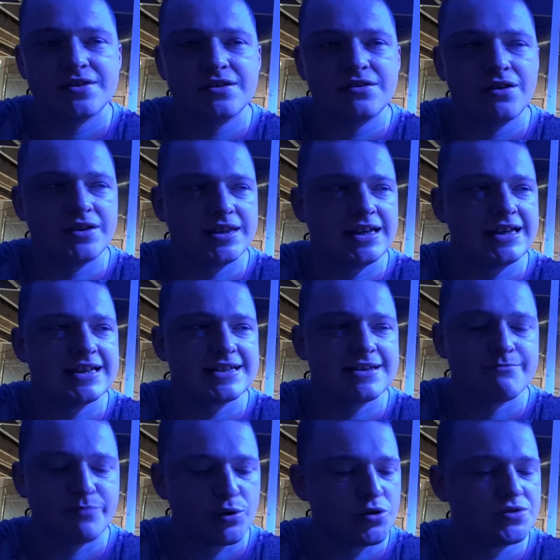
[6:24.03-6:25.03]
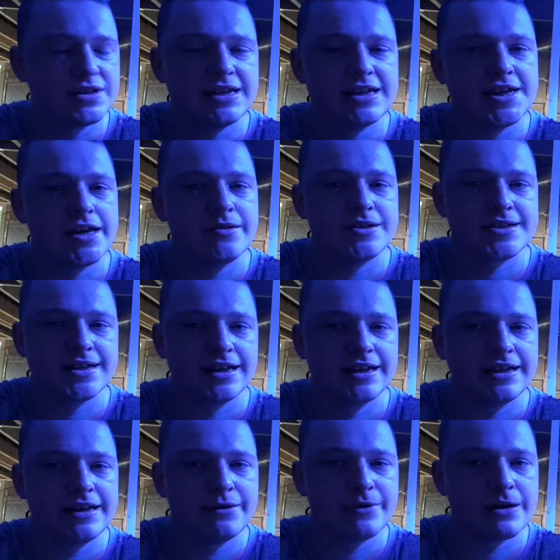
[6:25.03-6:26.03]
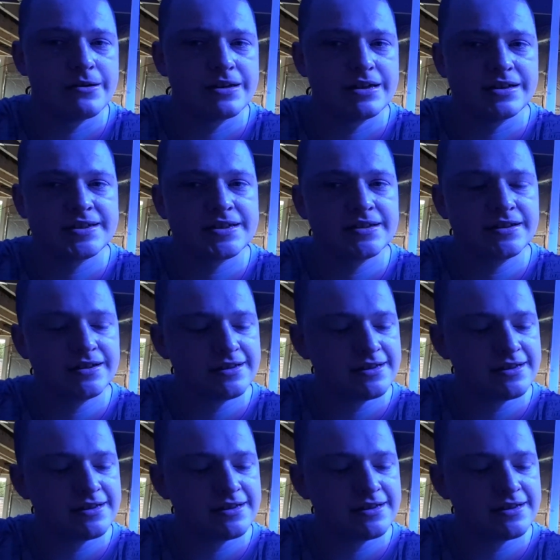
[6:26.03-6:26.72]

I think it's important that you keep your salinity where it is.